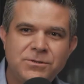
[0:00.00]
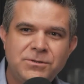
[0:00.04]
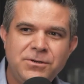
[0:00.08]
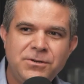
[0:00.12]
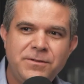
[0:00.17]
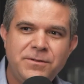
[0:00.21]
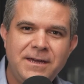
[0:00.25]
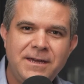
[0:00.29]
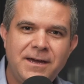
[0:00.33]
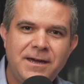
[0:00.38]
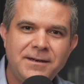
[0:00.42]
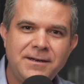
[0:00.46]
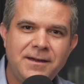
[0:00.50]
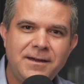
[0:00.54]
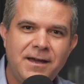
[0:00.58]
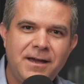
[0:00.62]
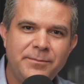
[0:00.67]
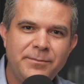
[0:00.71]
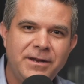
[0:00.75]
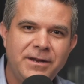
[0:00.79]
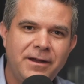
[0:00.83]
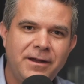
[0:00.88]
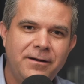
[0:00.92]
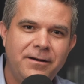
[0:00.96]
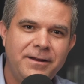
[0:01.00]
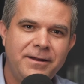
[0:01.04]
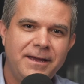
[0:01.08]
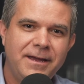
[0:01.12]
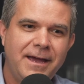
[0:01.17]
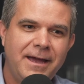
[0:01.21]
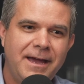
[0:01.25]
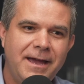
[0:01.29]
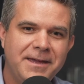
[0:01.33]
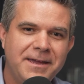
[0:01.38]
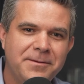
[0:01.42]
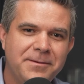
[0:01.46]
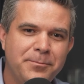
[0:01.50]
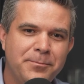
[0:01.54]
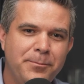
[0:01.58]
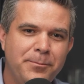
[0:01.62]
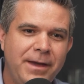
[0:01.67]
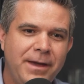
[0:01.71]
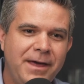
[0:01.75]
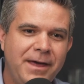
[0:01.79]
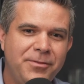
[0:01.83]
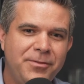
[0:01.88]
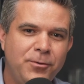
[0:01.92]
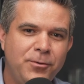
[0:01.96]
to the Uncommon Area. I am
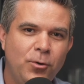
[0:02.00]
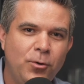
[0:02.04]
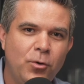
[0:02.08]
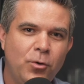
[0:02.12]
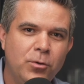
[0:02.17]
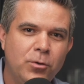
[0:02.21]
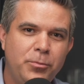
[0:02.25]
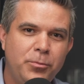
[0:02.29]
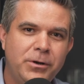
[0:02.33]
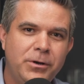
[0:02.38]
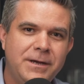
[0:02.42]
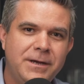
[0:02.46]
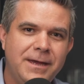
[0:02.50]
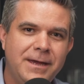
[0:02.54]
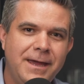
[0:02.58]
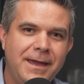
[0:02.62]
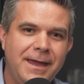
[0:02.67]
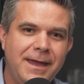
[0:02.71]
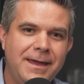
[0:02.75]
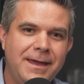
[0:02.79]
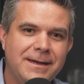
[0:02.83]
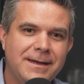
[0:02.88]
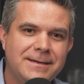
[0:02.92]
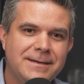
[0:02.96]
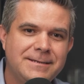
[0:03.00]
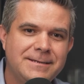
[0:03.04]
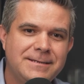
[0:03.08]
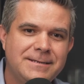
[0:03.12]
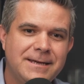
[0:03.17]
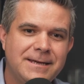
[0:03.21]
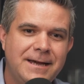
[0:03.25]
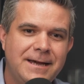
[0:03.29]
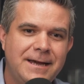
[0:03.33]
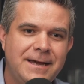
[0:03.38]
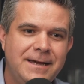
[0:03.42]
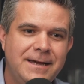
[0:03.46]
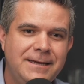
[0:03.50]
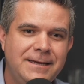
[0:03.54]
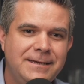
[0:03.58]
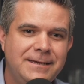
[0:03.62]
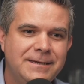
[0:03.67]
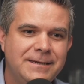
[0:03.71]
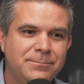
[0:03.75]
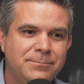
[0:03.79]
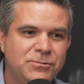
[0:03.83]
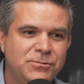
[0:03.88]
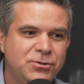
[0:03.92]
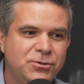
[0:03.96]
Matthew Holbrook, and I
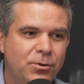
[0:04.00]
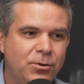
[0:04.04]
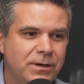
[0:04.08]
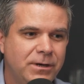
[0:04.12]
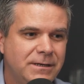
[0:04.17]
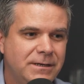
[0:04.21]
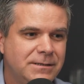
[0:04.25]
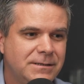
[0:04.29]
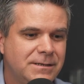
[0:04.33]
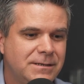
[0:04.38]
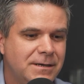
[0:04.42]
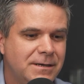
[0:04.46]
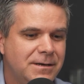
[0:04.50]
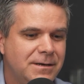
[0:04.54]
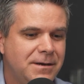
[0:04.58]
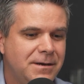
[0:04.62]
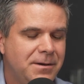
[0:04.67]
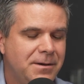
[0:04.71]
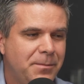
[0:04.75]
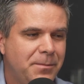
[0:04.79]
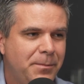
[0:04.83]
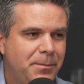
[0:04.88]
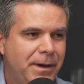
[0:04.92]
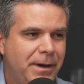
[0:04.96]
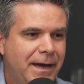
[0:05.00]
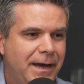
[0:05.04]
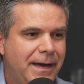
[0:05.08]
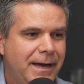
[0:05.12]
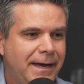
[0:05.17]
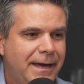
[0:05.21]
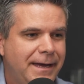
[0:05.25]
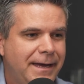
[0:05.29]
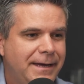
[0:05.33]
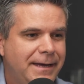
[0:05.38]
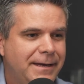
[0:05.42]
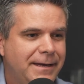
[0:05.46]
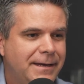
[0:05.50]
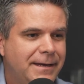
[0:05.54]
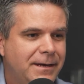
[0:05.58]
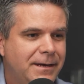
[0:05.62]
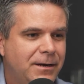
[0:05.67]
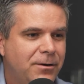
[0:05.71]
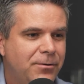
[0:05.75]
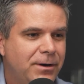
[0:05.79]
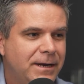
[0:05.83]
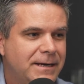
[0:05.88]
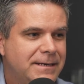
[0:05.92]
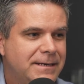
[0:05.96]
am joined by Greg